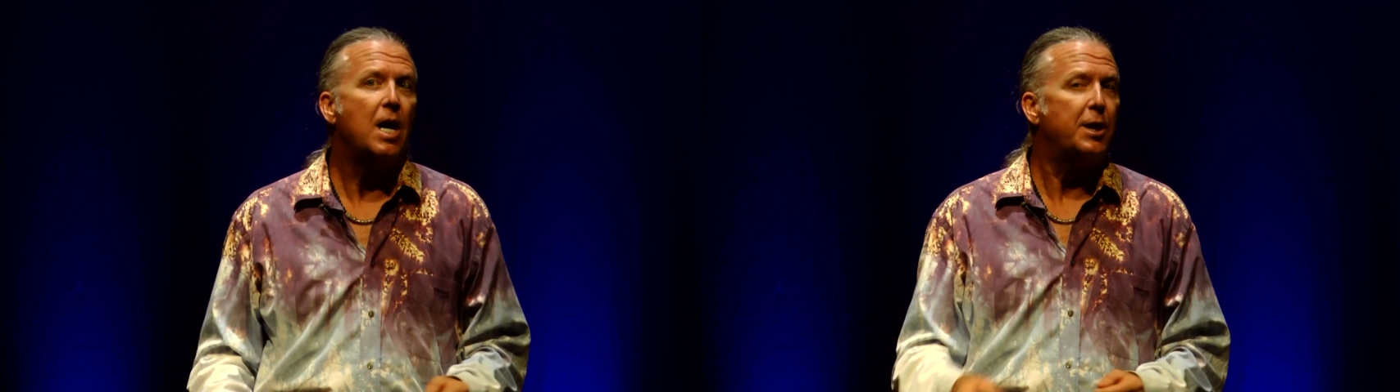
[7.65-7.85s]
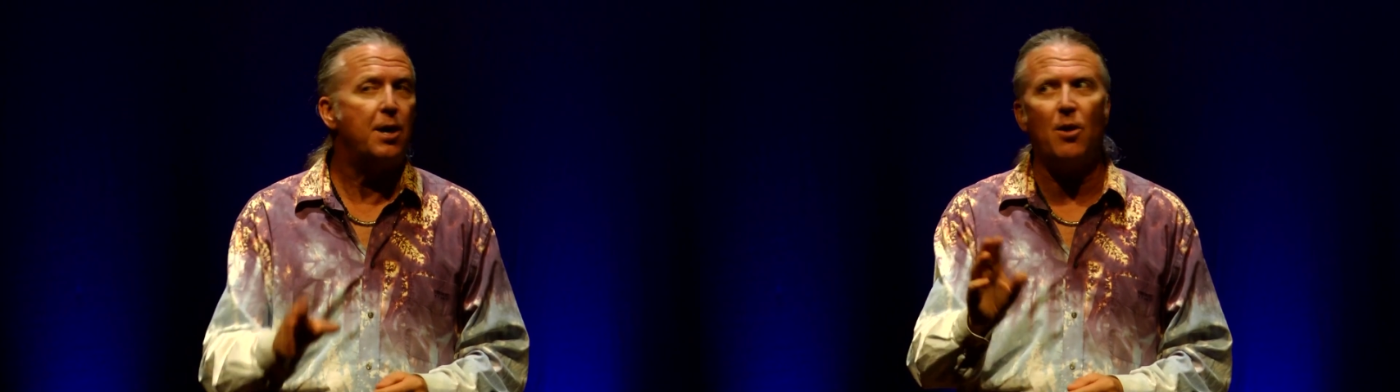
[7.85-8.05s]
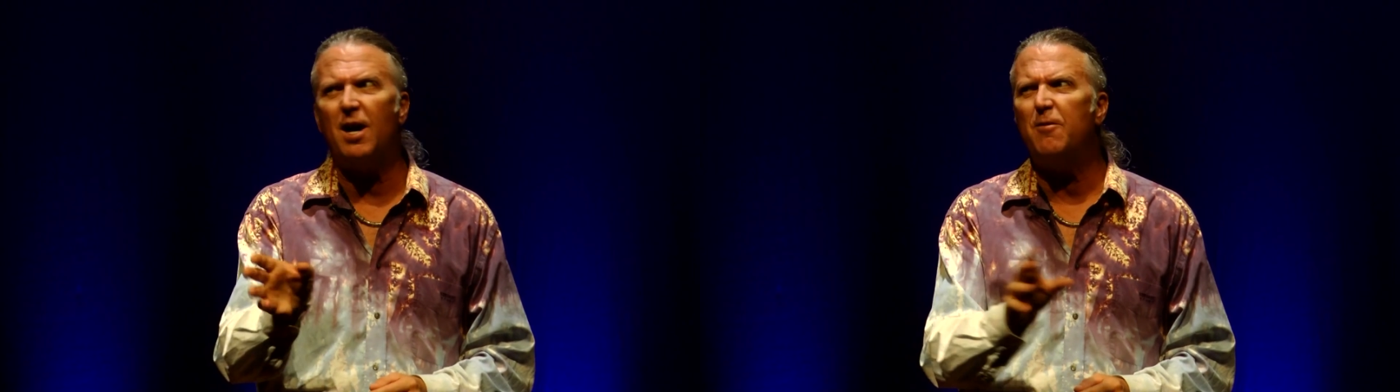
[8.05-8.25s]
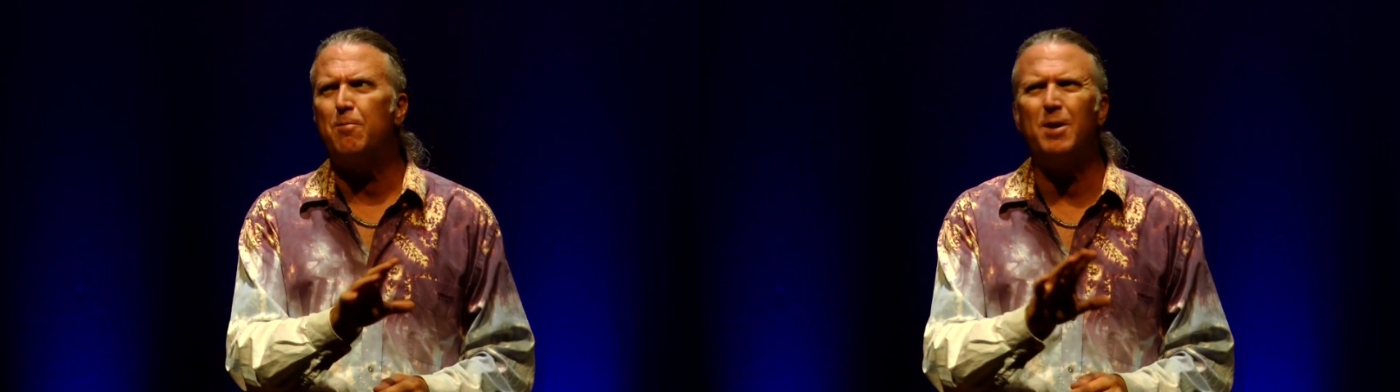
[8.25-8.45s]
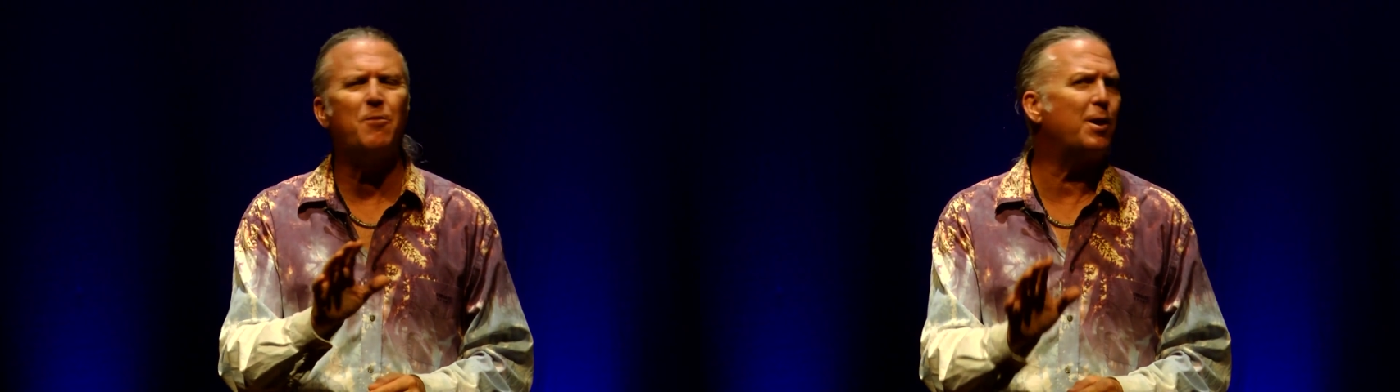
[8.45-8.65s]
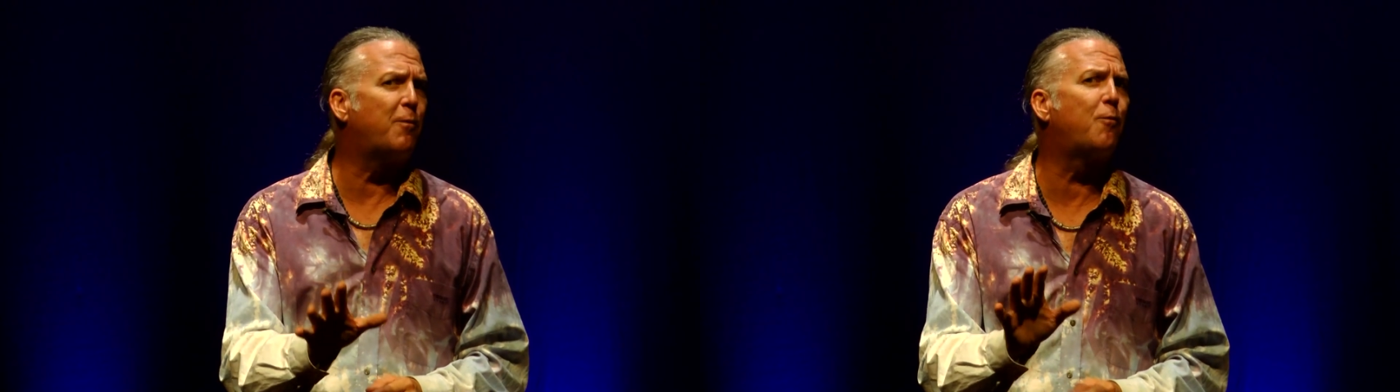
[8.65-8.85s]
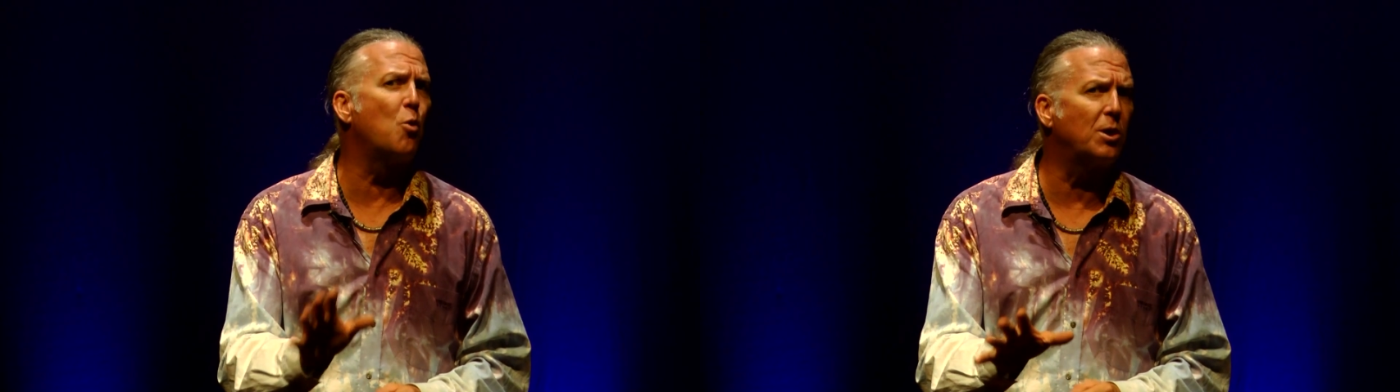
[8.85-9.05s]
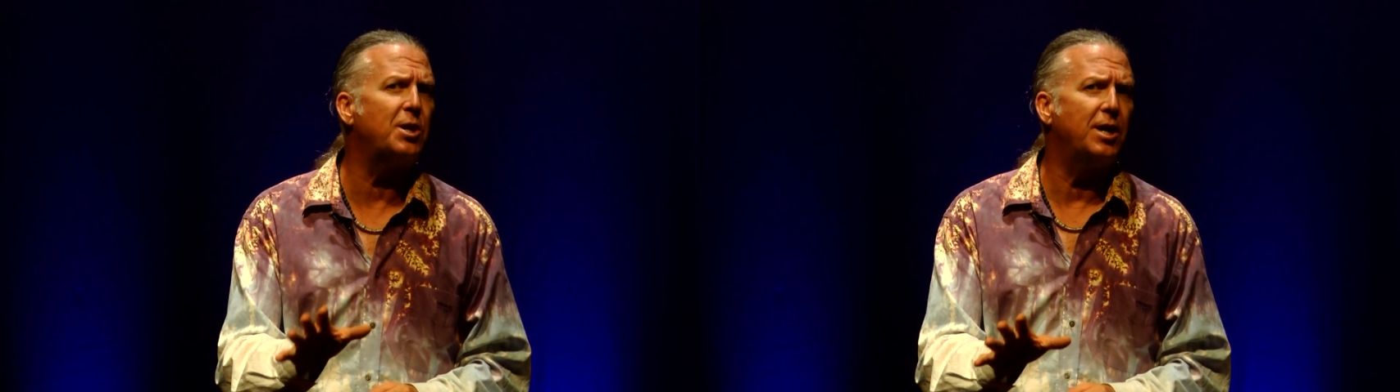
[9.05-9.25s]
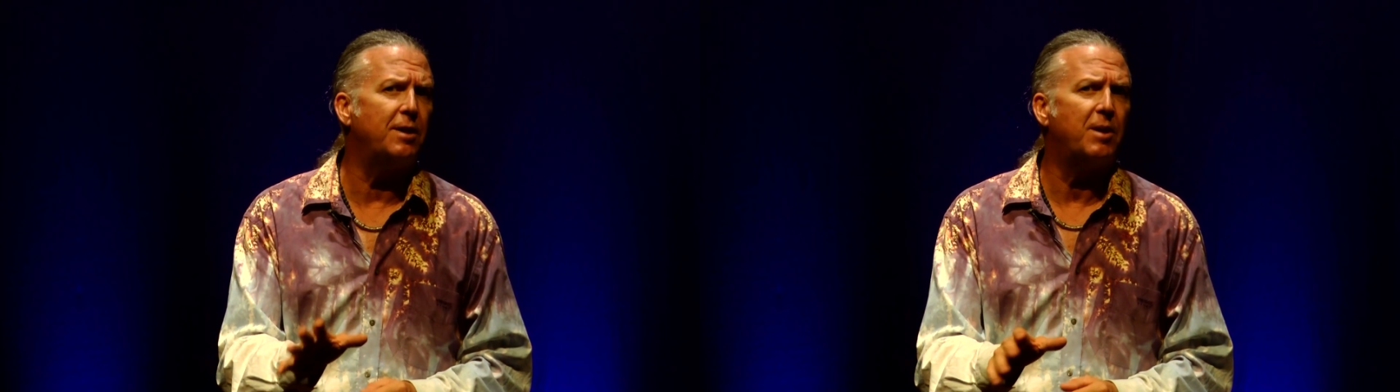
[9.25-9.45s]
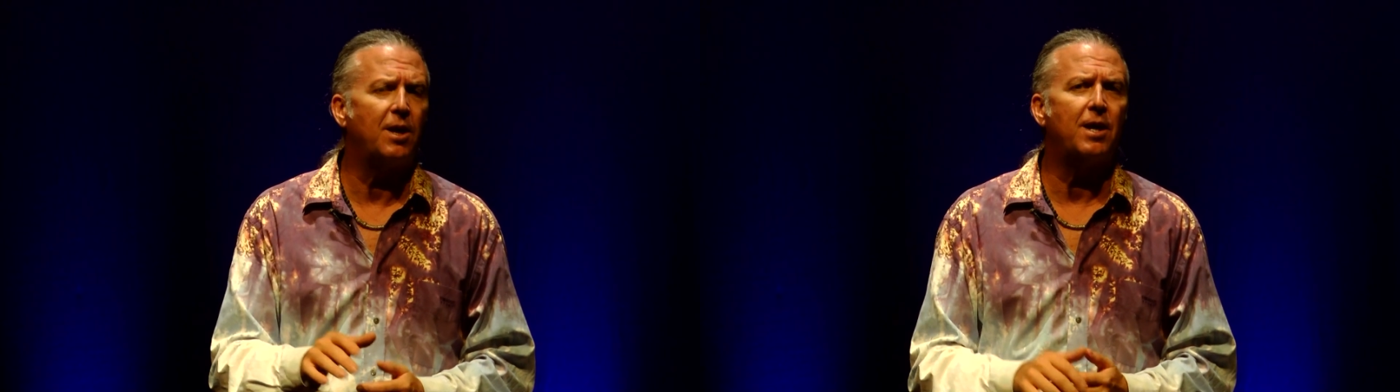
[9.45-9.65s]
You know, I've been very fortunate
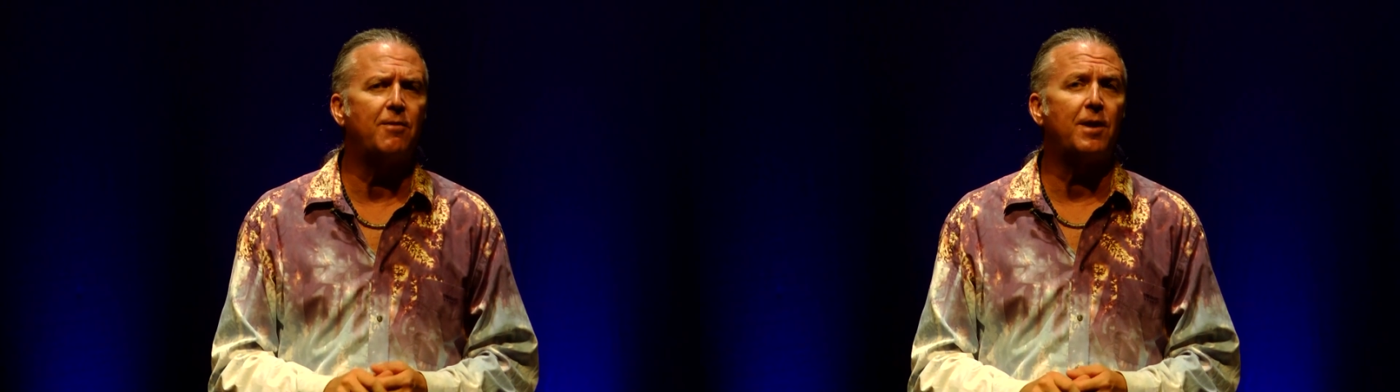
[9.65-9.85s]
in my life.